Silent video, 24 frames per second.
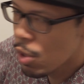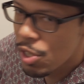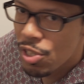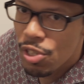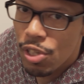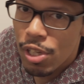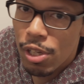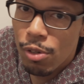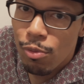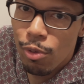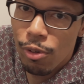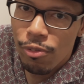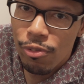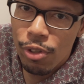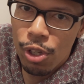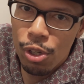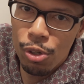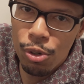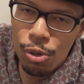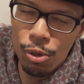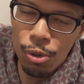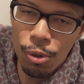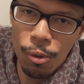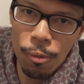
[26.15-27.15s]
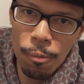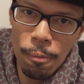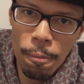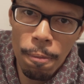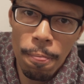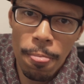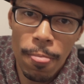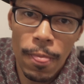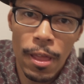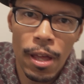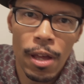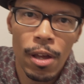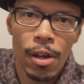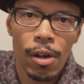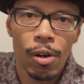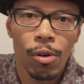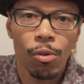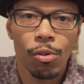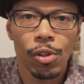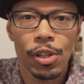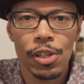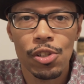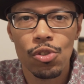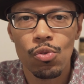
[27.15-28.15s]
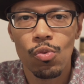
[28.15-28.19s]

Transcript: whiskey review. Well,